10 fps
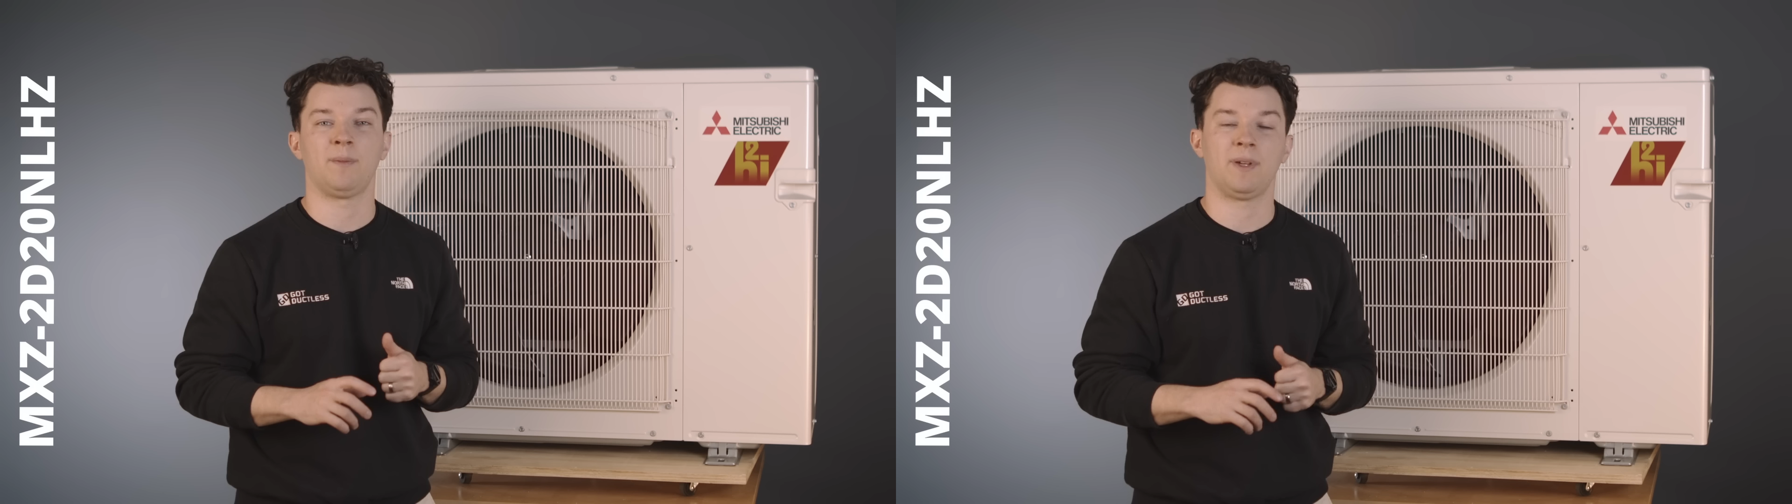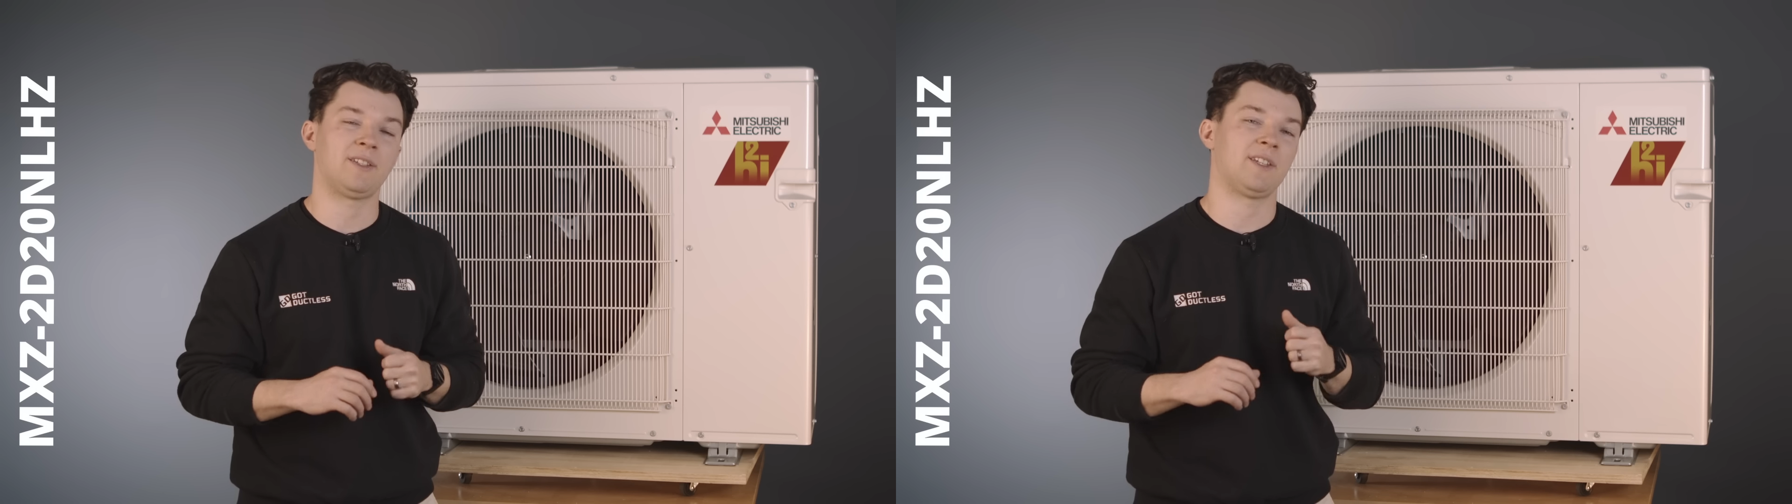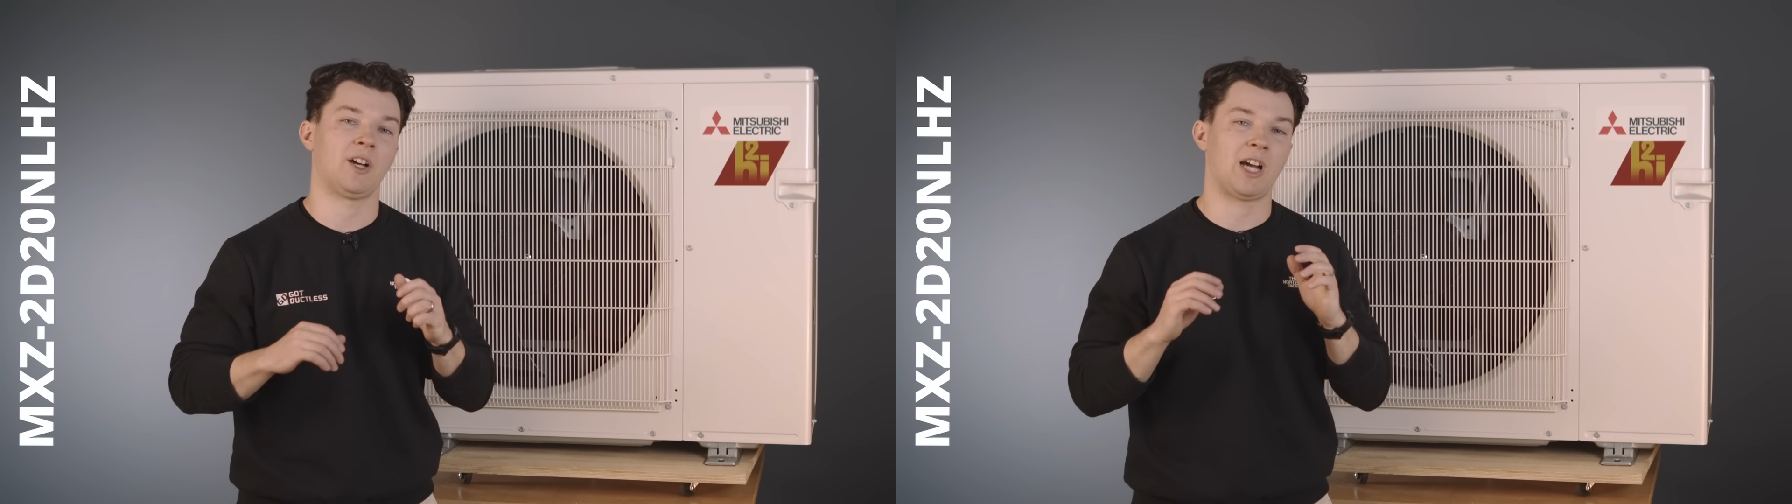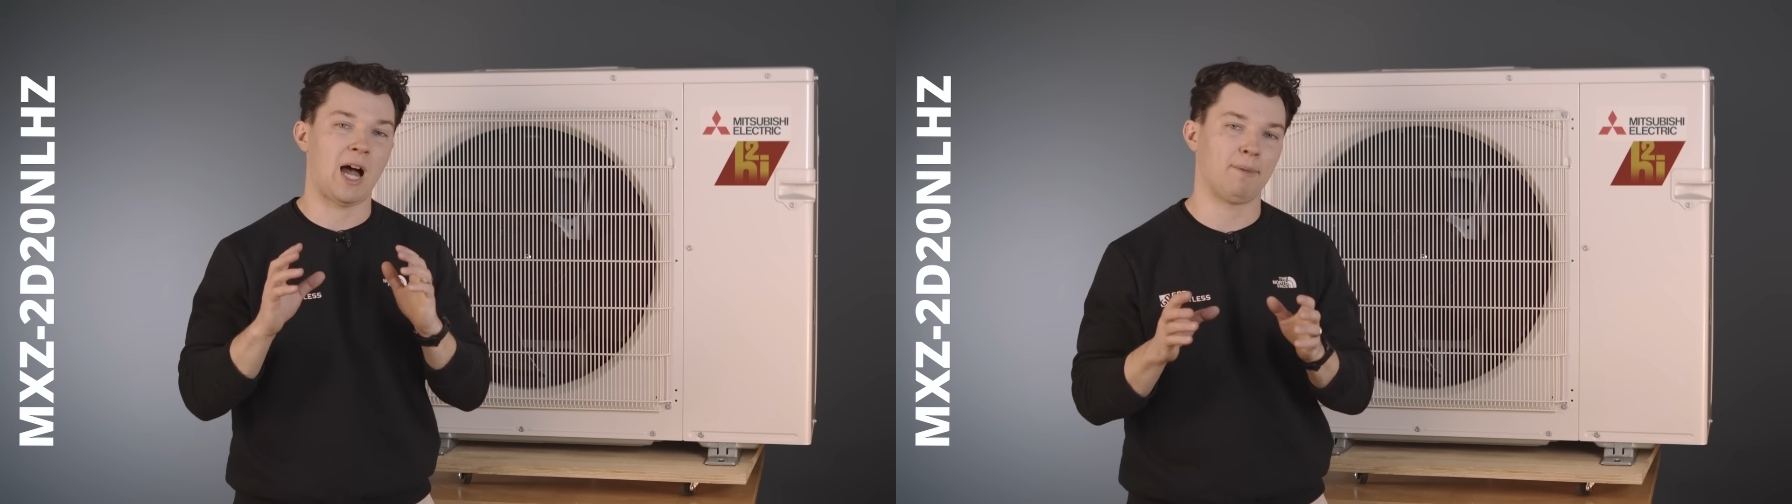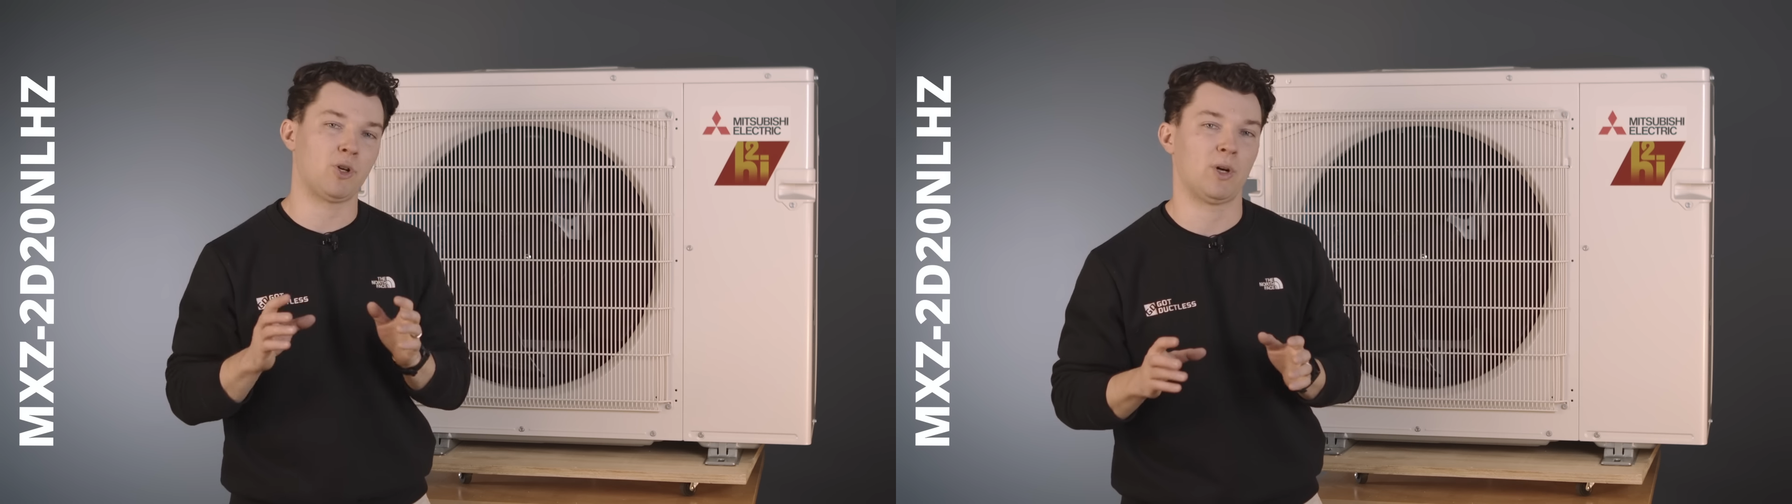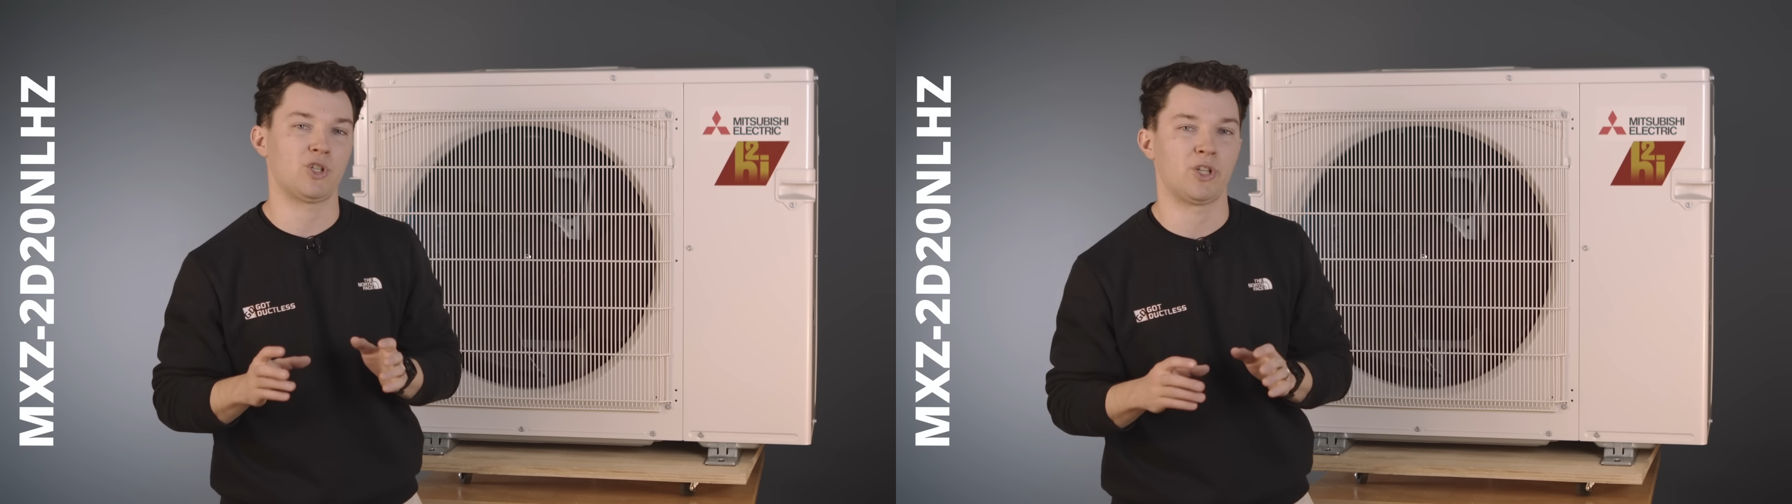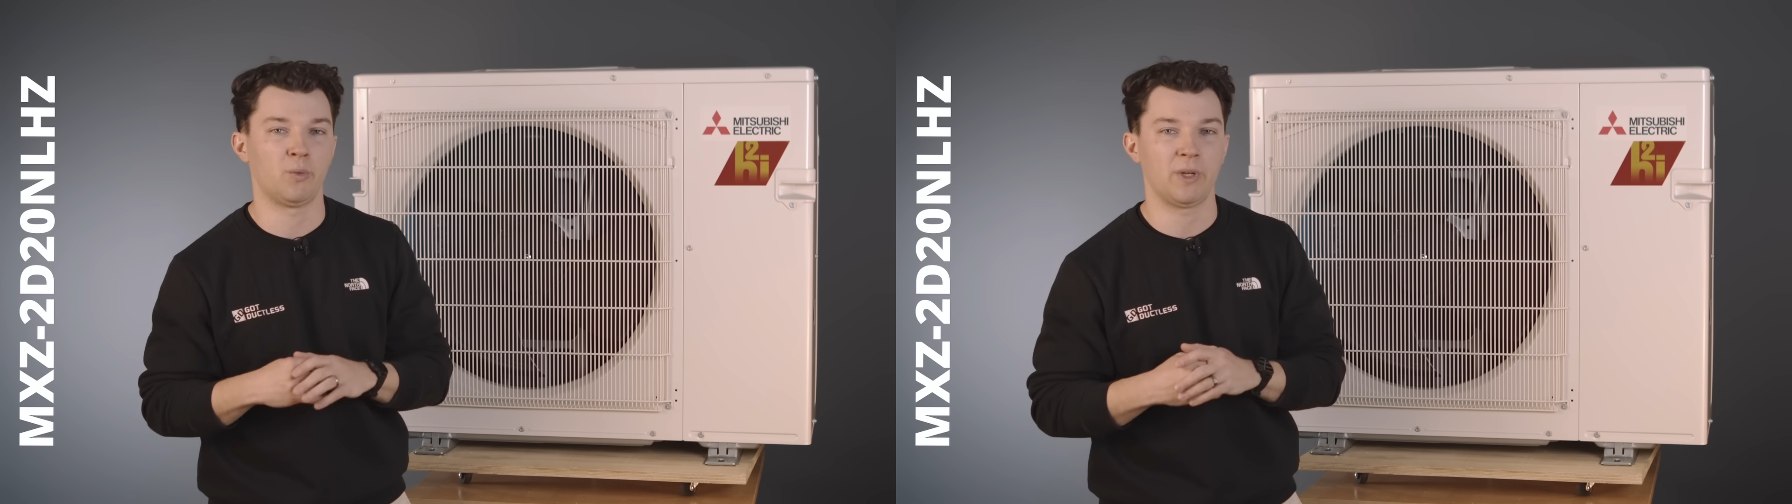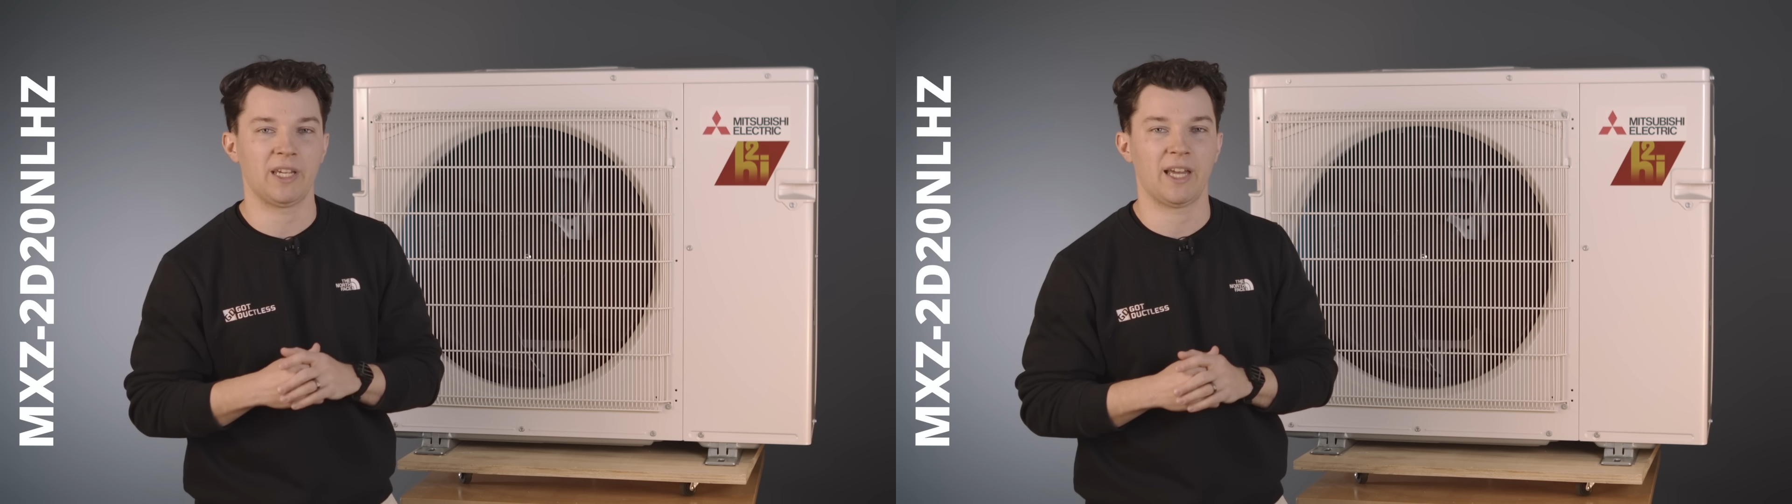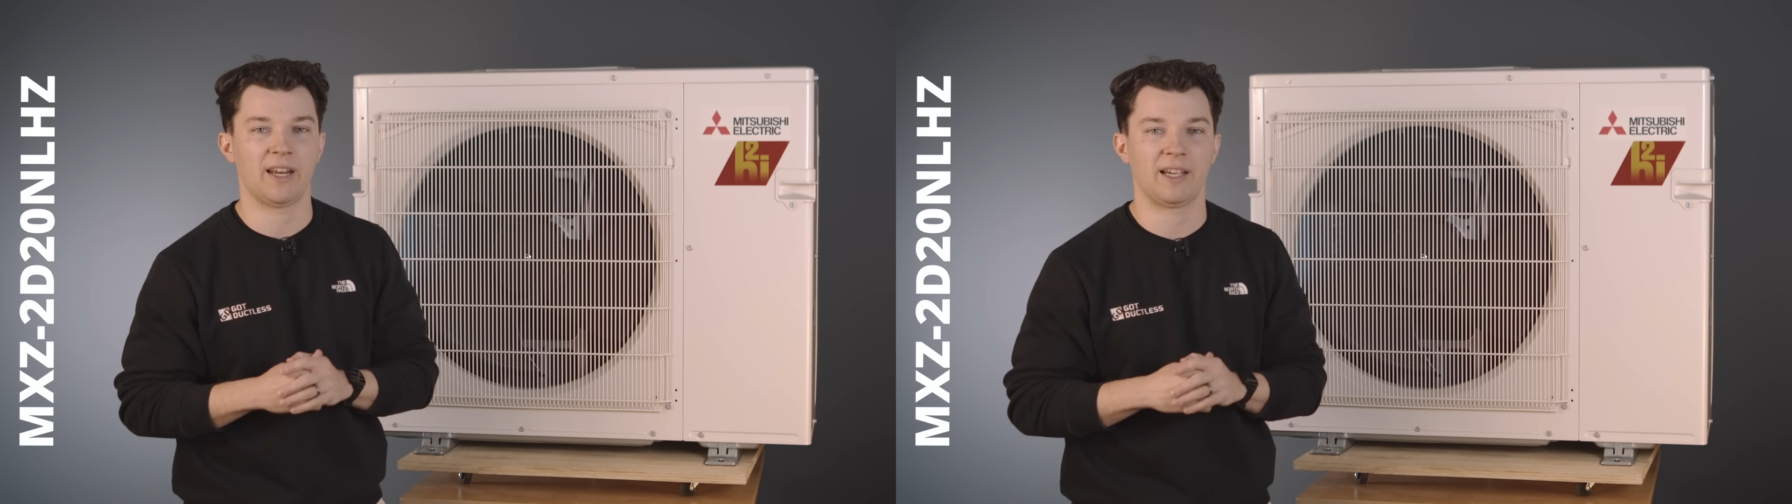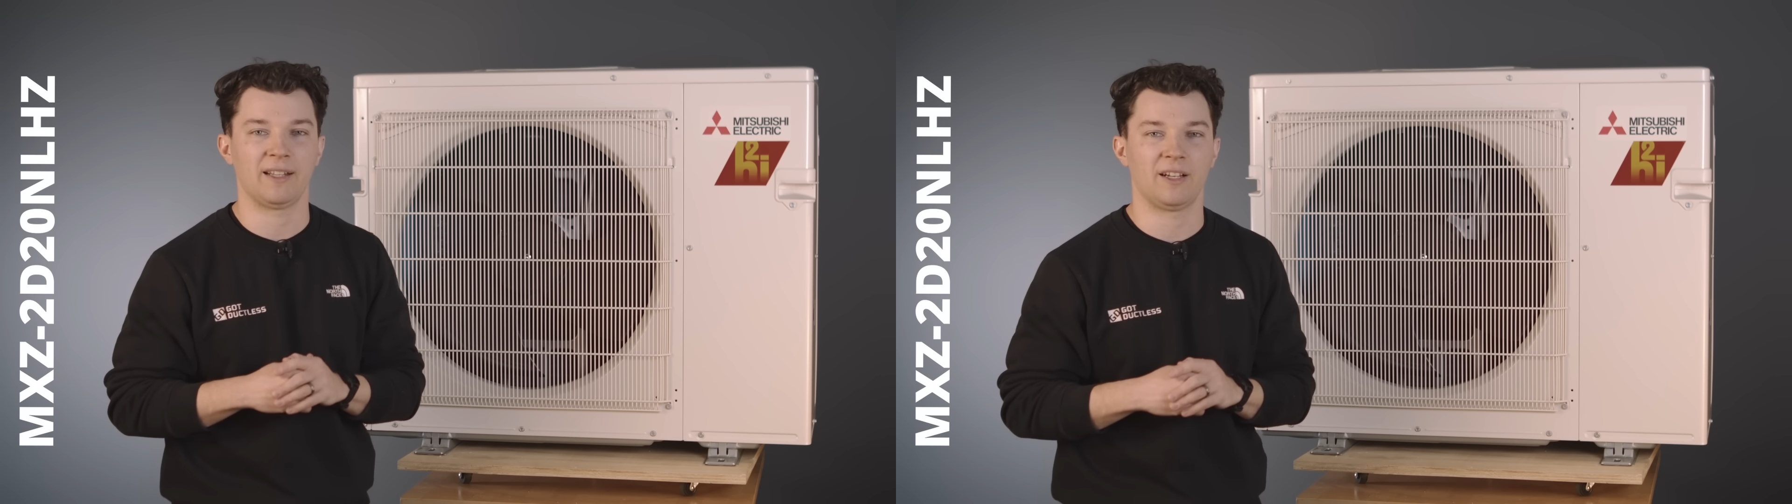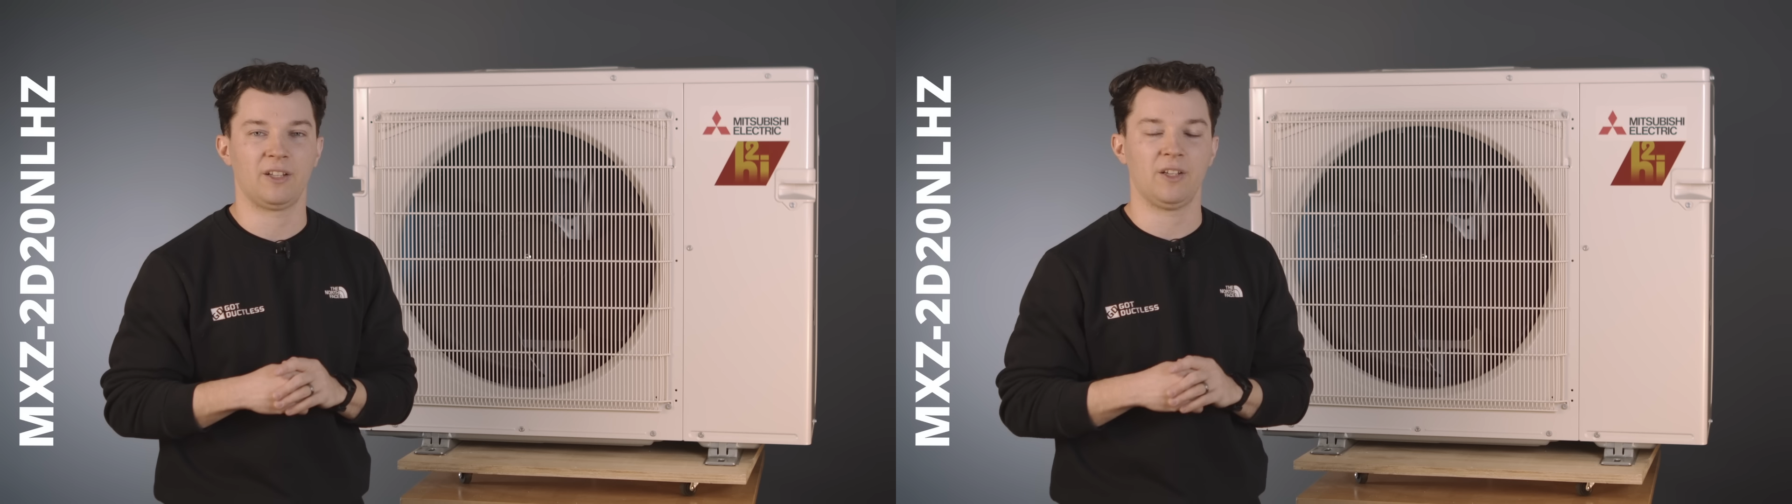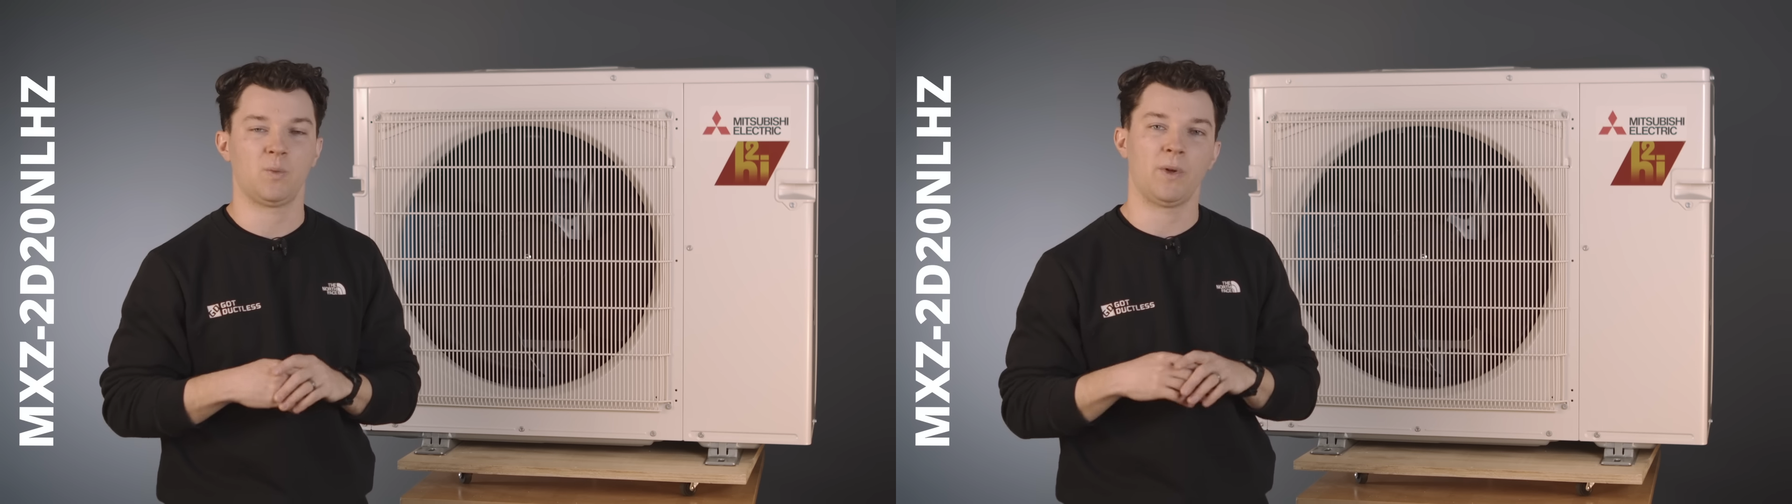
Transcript: it's a common question that we get at Ductless,